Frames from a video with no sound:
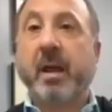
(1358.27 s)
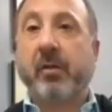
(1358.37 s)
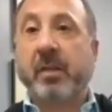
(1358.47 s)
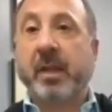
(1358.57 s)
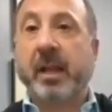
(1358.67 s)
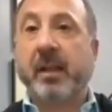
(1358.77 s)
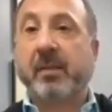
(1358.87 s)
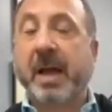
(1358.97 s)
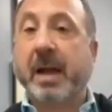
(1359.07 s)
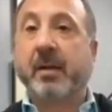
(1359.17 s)
Everything gets
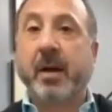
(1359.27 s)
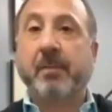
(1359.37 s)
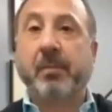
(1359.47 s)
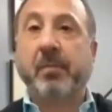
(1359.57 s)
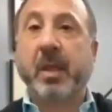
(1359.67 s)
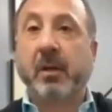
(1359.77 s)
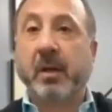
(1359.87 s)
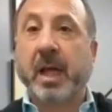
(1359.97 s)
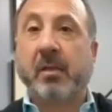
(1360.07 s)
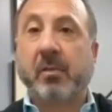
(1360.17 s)
backed up. They'll
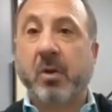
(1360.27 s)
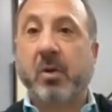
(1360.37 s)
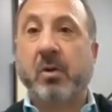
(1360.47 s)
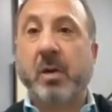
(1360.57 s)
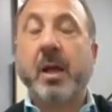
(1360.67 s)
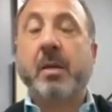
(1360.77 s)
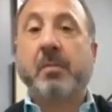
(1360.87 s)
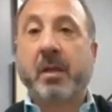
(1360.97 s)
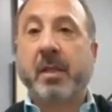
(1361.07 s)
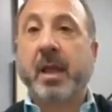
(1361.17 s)
get through,
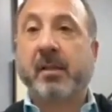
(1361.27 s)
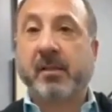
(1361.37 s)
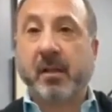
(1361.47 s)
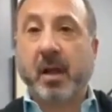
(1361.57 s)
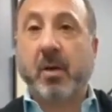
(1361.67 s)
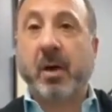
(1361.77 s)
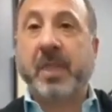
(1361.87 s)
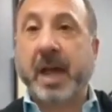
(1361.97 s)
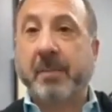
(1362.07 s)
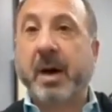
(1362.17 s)
but they slow at
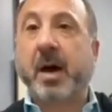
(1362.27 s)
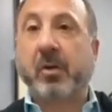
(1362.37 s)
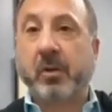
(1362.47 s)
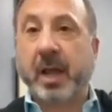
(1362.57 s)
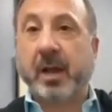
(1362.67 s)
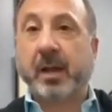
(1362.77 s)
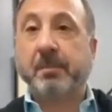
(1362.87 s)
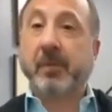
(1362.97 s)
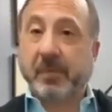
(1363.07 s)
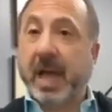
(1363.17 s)
that bottleneck.
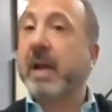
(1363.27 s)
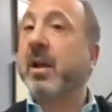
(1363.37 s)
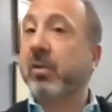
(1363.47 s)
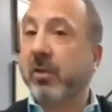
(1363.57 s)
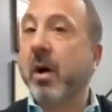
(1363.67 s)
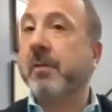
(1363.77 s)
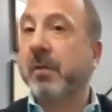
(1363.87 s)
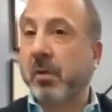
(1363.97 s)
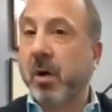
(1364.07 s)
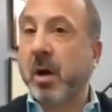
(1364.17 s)
If that goes on
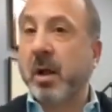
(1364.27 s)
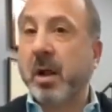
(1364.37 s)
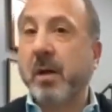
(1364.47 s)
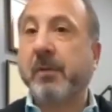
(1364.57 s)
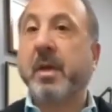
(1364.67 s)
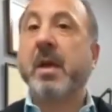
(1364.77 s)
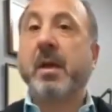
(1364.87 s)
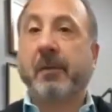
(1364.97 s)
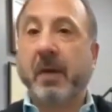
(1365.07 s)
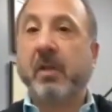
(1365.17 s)
for long enough,
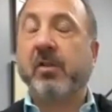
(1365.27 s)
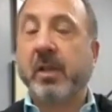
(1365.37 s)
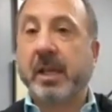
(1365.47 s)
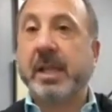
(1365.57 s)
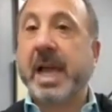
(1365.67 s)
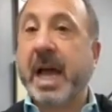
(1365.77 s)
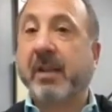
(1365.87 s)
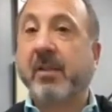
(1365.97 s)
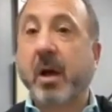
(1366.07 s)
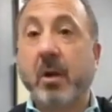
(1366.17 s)
eventually the
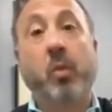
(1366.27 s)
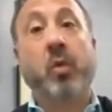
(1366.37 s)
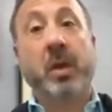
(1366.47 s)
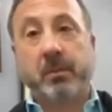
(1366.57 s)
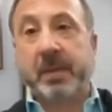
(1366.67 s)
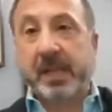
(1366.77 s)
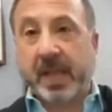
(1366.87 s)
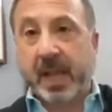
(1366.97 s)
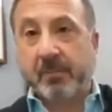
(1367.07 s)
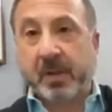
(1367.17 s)
axon will be
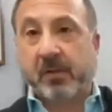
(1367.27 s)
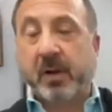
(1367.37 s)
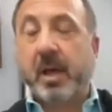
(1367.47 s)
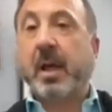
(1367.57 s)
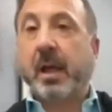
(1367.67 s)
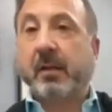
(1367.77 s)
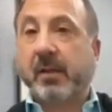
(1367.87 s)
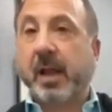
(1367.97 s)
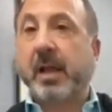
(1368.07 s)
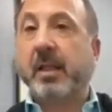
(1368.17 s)
damaged. And
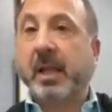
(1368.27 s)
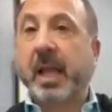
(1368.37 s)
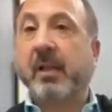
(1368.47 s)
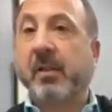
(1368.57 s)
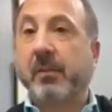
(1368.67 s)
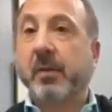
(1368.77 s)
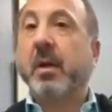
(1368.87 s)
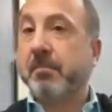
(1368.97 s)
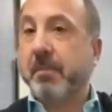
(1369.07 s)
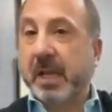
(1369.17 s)
say in the case of
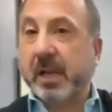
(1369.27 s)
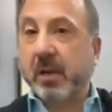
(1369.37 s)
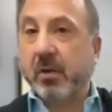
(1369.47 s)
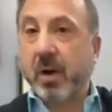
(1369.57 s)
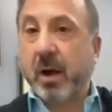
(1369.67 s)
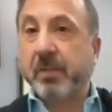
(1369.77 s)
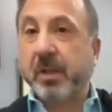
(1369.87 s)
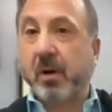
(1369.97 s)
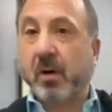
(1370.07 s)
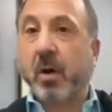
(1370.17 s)
median
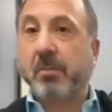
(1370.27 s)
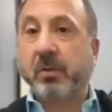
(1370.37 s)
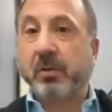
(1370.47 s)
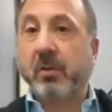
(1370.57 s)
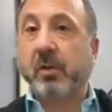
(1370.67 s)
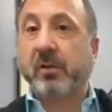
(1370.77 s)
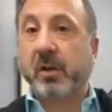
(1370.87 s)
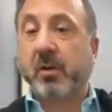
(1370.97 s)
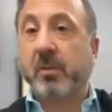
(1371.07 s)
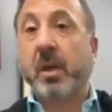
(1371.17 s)
neuropathy or carpal tunnel
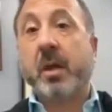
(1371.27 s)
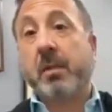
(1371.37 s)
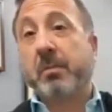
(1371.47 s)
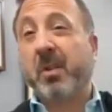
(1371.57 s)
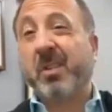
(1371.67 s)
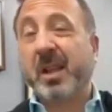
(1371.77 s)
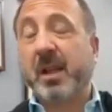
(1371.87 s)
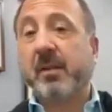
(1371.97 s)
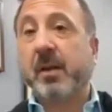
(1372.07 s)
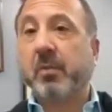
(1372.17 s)
syndrome, the person
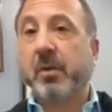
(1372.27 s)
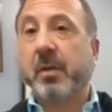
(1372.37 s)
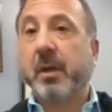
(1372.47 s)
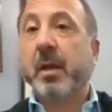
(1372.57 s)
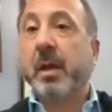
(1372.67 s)
ends up with